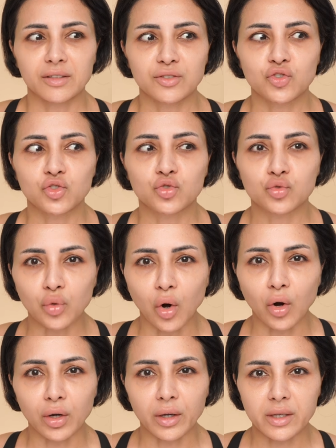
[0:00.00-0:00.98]

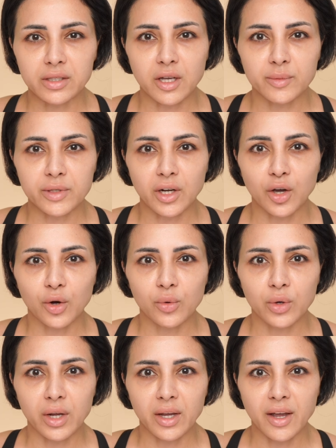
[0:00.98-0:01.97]
strong in terms of like
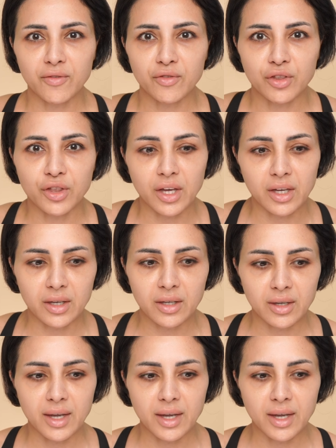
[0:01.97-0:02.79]
holding everything